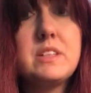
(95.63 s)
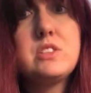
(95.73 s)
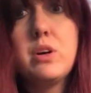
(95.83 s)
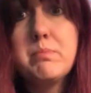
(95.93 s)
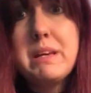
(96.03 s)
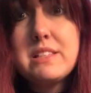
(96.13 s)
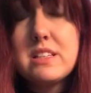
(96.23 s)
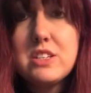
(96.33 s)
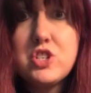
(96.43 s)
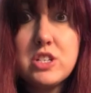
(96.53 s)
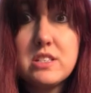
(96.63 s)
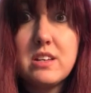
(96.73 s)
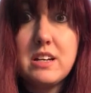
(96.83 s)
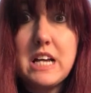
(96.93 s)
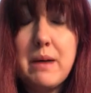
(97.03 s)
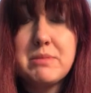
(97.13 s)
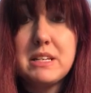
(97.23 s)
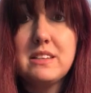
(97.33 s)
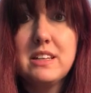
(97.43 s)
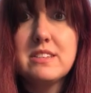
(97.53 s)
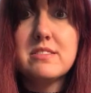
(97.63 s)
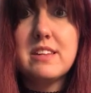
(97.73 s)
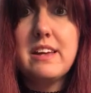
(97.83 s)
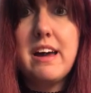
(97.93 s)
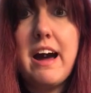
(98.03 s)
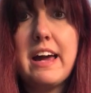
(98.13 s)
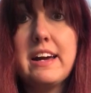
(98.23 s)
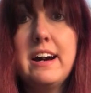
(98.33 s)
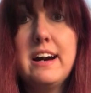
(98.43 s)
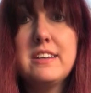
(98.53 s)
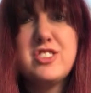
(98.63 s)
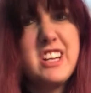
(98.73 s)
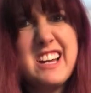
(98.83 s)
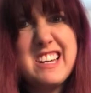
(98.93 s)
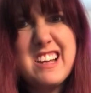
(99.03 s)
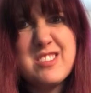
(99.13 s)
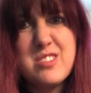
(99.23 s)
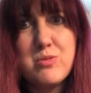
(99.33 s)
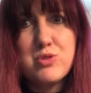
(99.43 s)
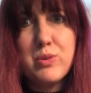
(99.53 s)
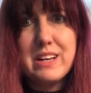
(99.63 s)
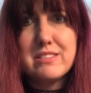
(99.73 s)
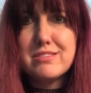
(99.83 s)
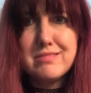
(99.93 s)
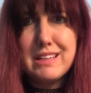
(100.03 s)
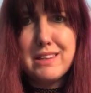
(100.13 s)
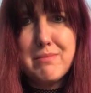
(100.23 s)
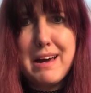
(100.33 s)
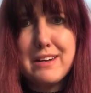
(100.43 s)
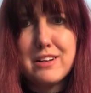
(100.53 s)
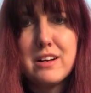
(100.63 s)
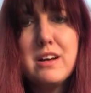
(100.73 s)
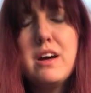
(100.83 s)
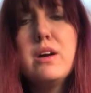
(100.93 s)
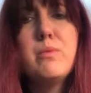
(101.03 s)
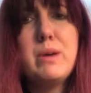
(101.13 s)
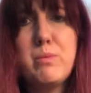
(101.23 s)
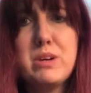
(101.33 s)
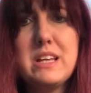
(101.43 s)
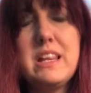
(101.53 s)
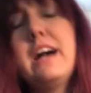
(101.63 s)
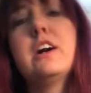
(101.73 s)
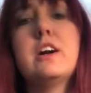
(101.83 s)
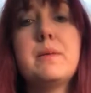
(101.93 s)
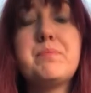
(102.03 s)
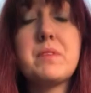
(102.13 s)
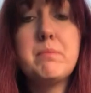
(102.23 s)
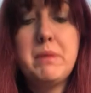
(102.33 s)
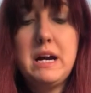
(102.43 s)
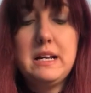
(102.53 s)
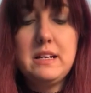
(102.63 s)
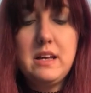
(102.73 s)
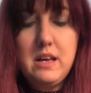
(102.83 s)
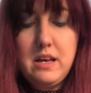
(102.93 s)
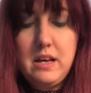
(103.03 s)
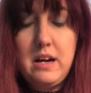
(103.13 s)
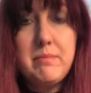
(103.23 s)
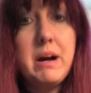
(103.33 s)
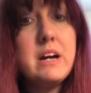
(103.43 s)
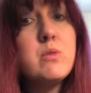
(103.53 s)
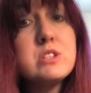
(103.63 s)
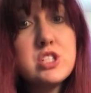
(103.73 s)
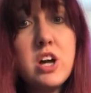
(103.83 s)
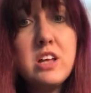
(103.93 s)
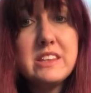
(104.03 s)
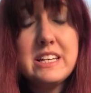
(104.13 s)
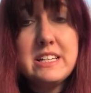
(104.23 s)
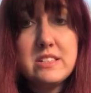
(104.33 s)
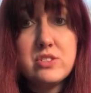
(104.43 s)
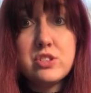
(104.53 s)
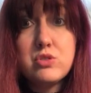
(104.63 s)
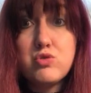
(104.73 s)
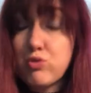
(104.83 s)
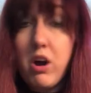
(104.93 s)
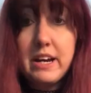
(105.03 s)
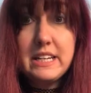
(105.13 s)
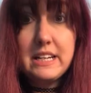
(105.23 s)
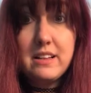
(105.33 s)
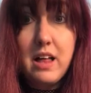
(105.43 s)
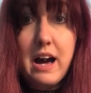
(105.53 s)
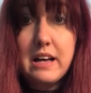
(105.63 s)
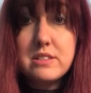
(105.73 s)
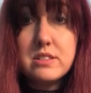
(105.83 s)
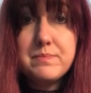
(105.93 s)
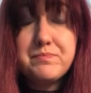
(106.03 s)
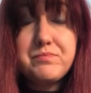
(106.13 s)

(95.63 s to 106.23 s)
So basically she's adopted Liz and I. She kind of has no choice in the matter. We wouldn't let her. But I always saw Liz drawing in class,